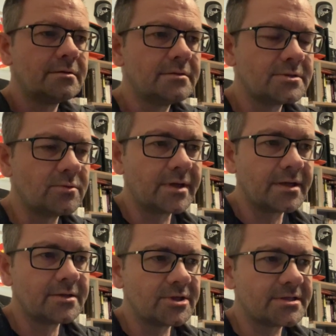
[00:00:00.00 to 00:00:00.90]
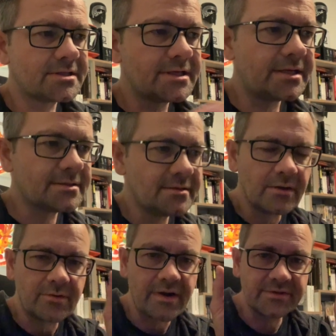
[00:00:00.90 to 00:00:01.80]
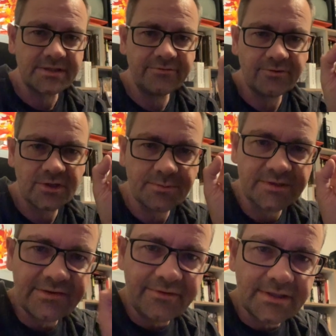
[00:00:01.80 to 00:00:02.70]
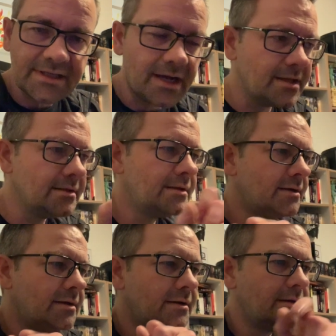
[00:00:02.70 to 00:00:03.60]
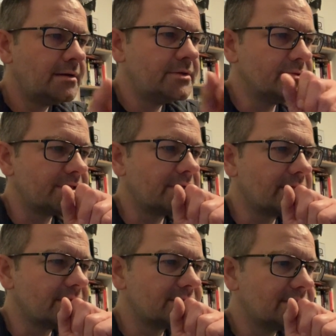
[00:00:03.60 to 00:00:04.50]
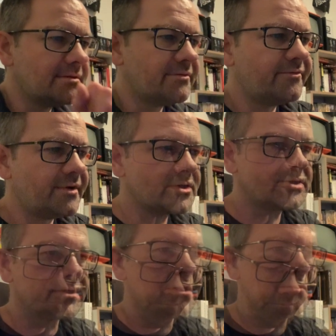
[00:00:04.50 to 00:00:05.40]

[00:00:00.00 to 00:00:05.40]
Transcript: so we can just set gravity for a specific tile using this function.